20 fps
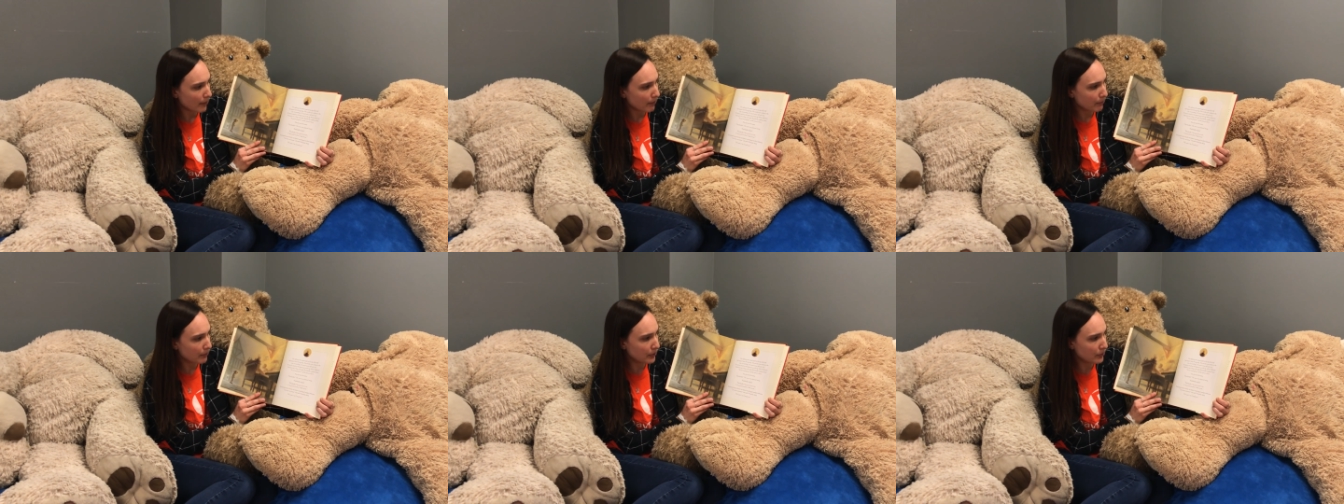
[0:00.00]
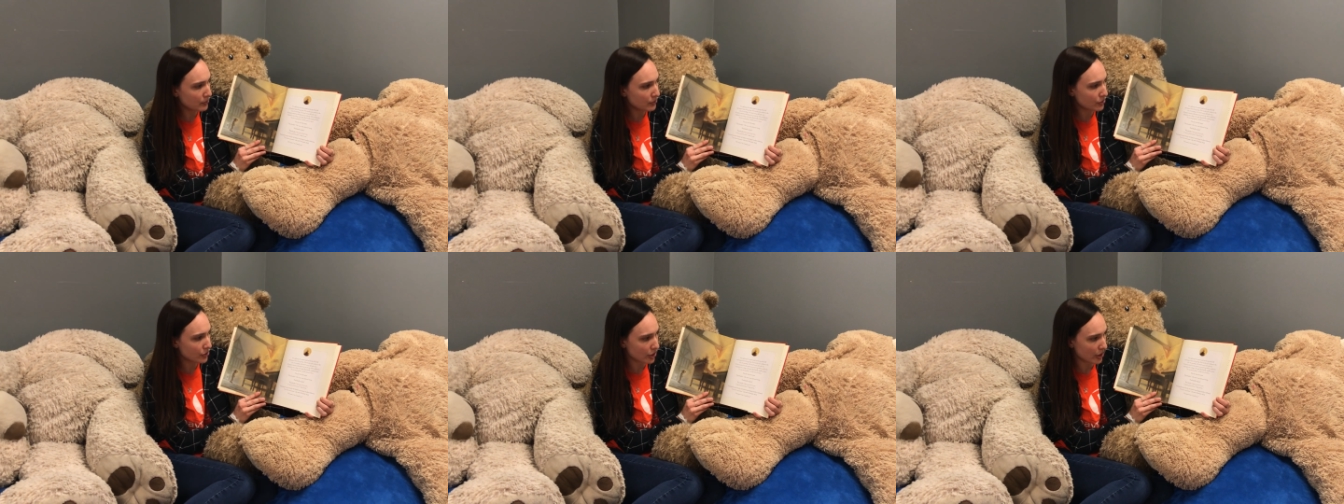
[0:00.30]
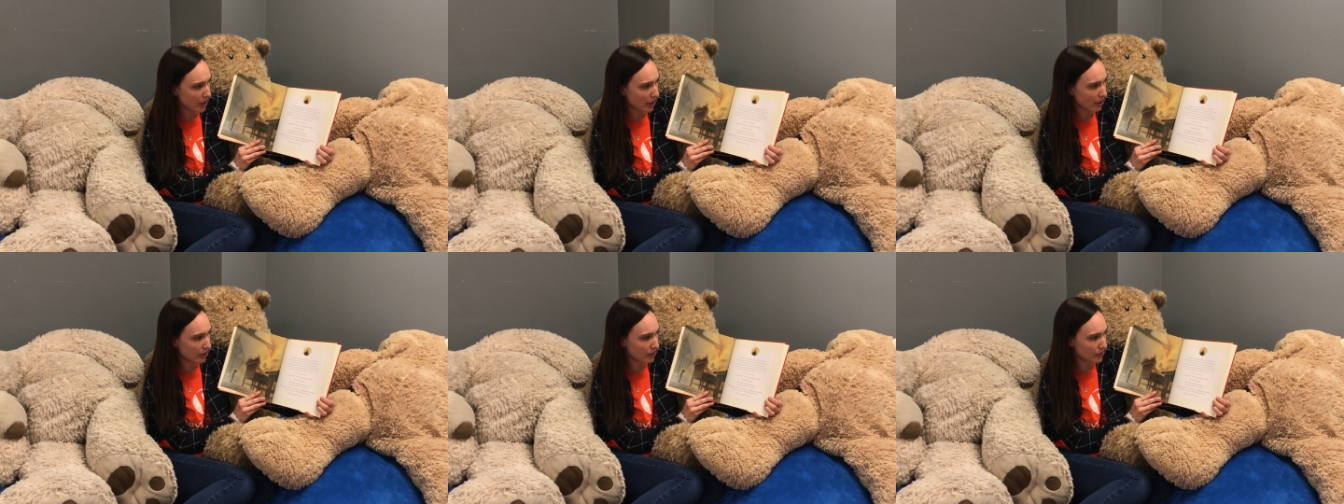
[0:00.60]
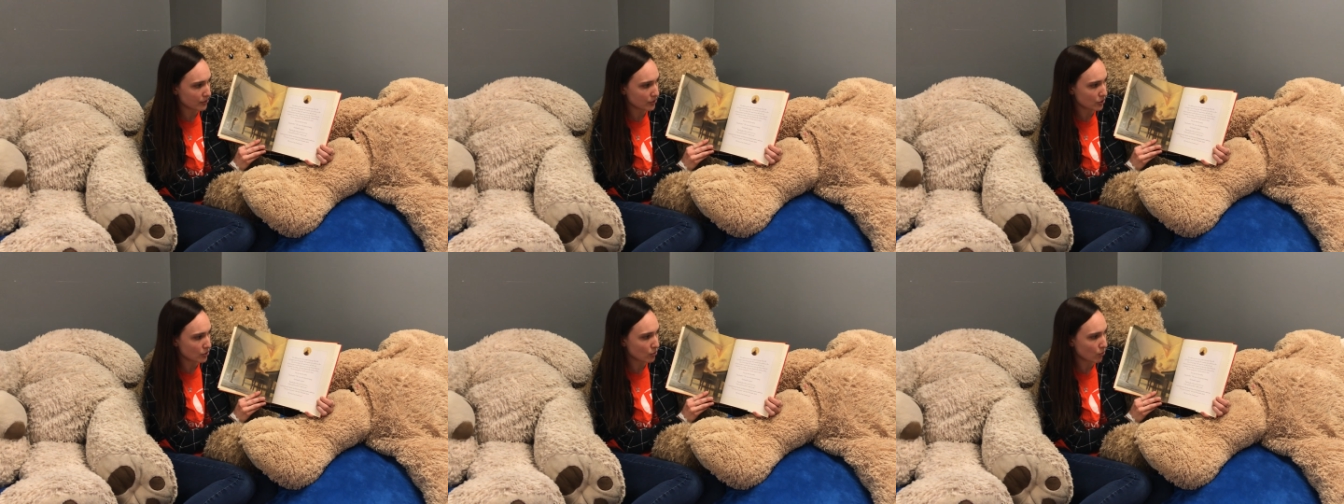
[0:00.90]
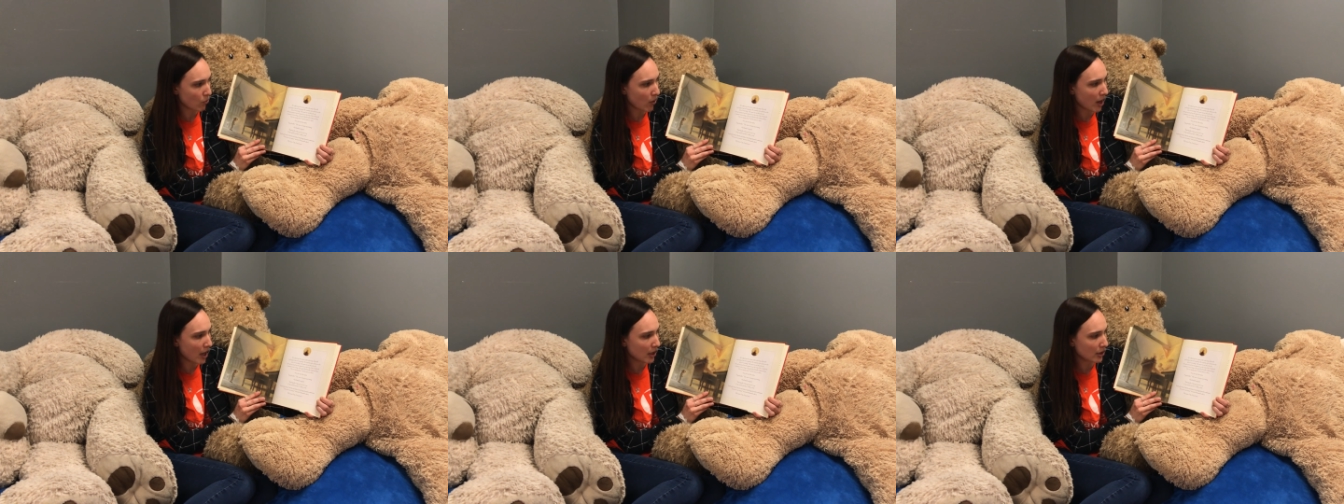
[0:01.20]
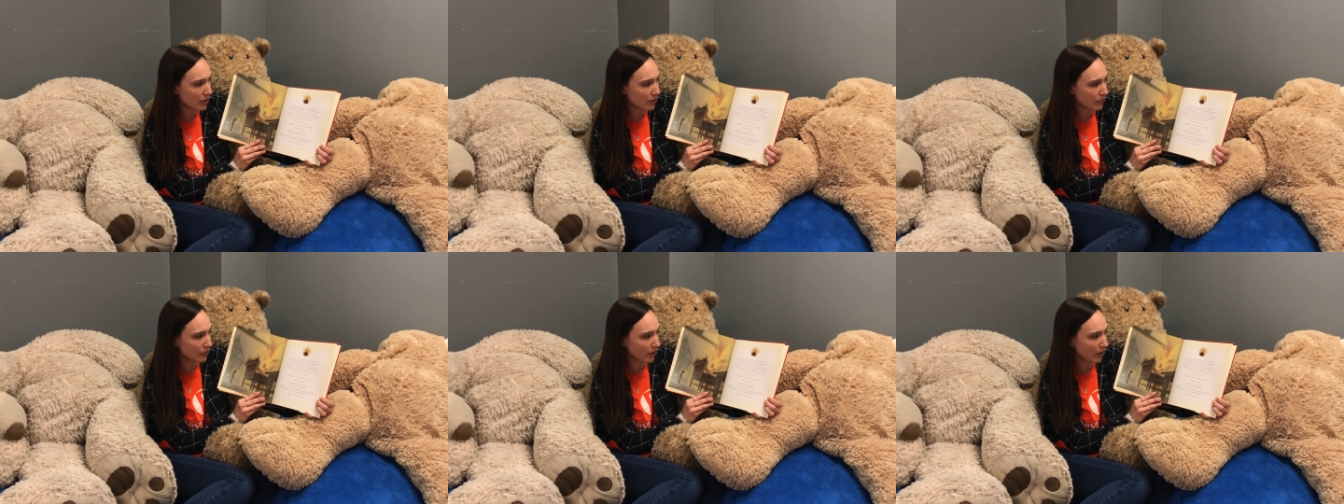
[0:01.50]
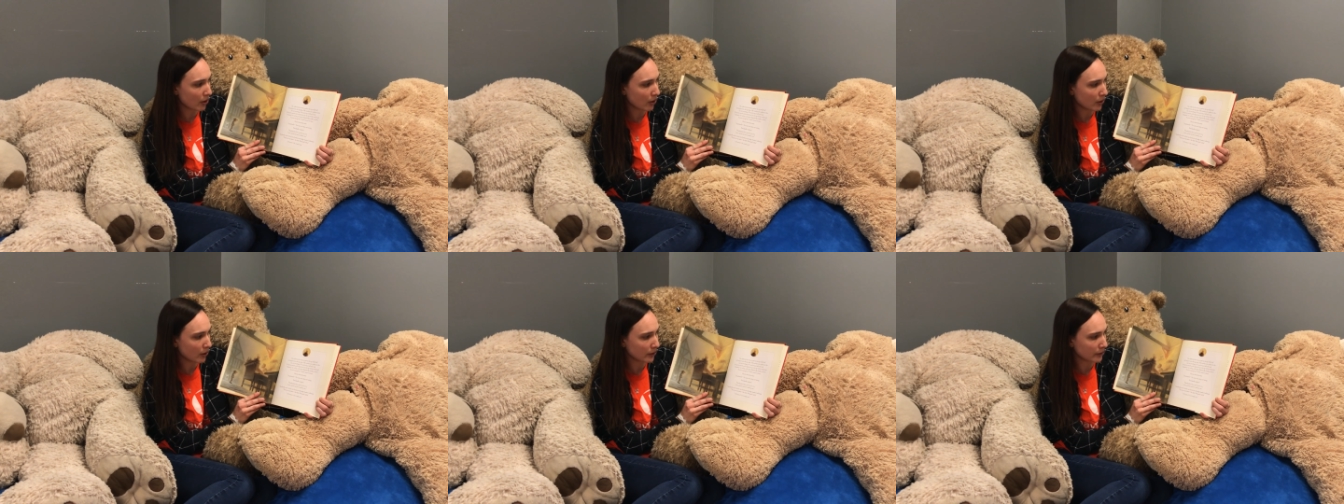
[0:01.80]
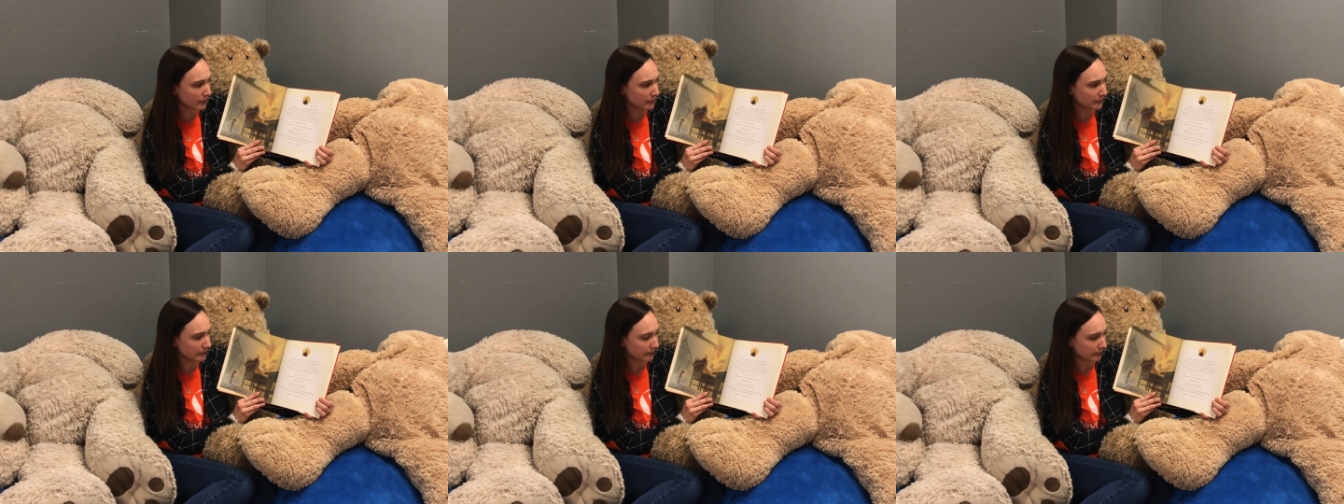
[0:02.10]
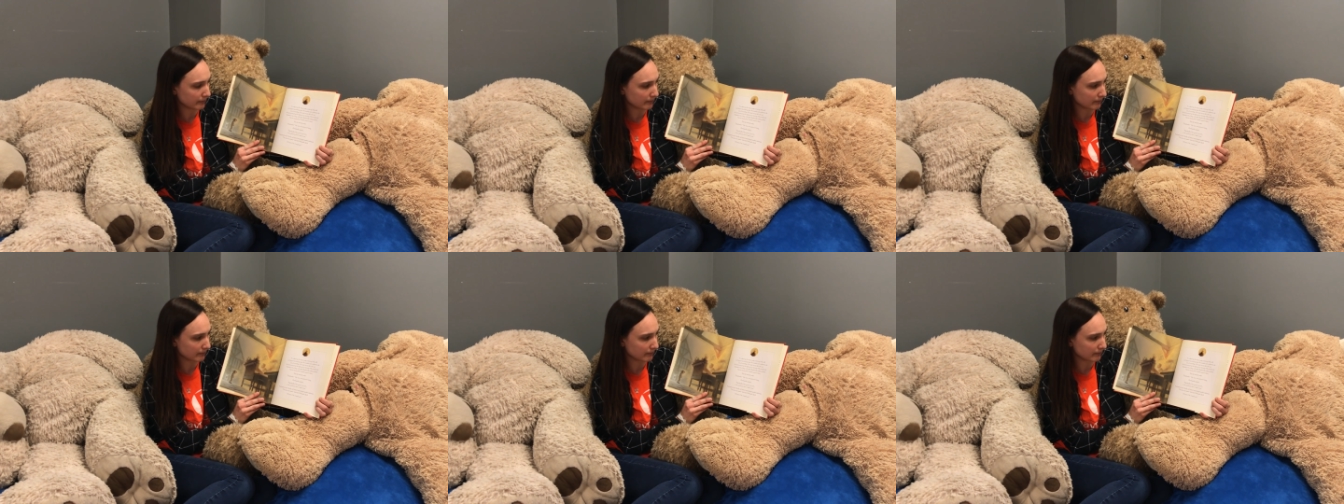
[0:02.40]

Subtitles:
Punchinello swallowed hard.